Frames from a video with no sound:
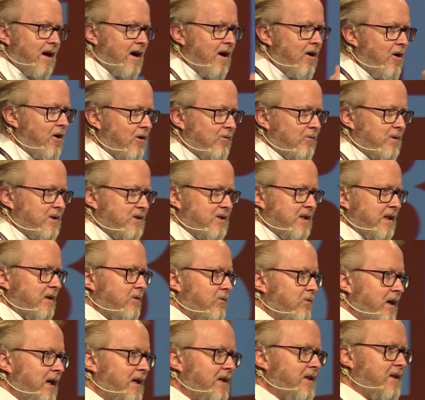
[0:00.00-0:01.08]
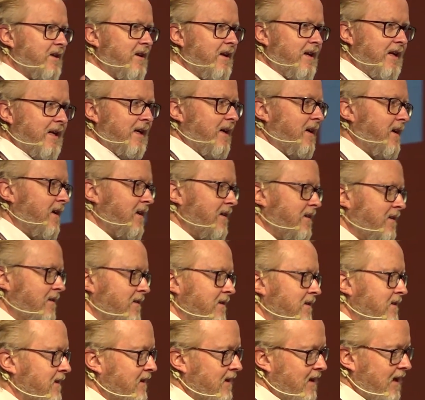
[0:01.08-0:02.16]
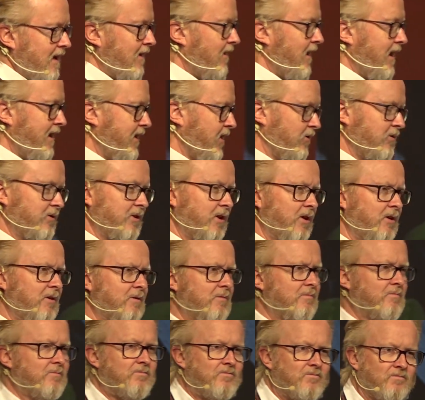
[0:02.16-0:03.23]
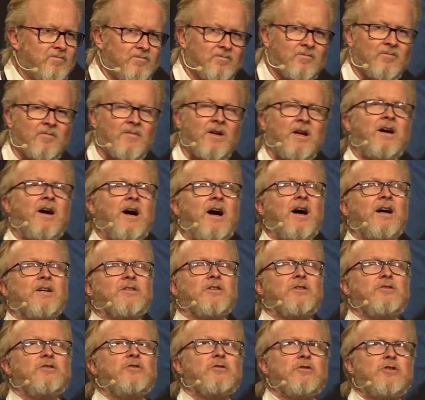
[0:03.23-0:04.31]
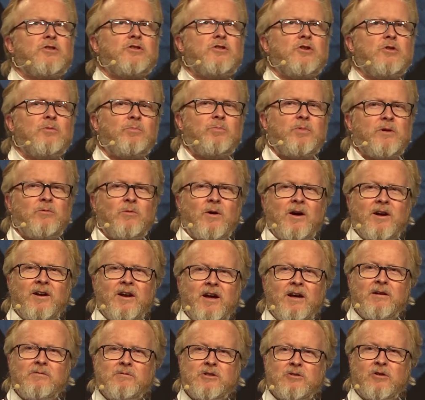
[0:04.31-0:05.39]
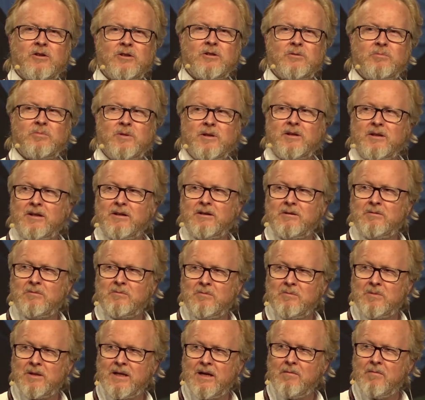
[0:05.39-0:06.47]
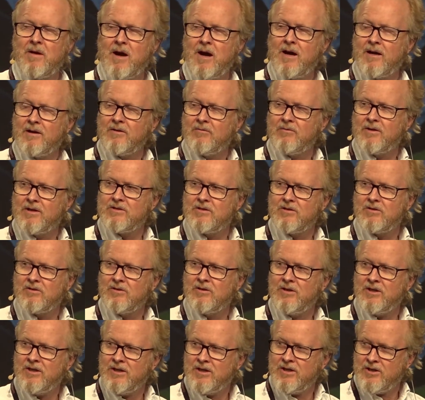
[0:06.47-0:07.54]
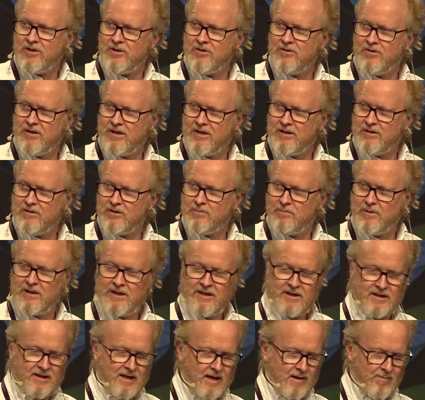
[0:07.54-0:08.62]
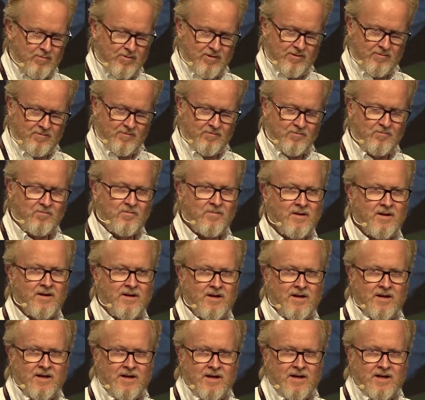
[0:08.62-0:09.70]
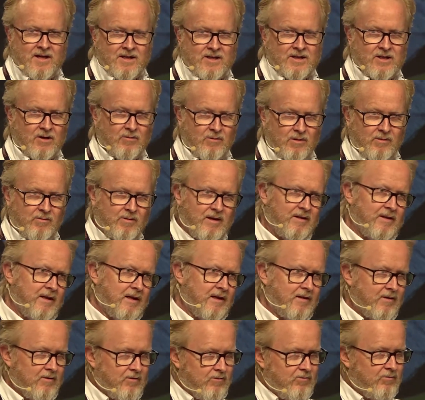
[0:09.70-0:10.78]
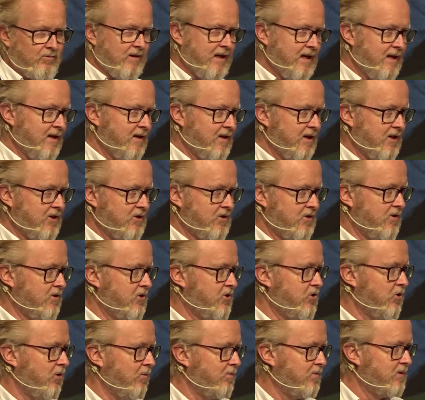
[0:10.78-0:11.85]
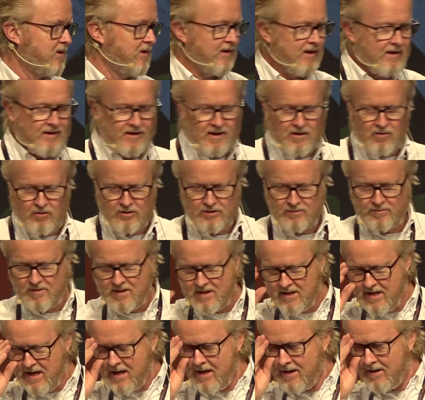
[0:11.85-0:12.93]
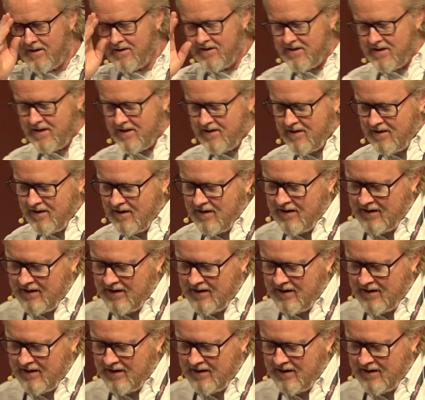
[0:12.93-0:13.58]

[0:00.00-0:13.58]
are we situated here? I don't know. I said, you're a stupid one. I've started to become hungry, so you need to speed it up. So we went into 3 additional shops, and then he asked me again and said,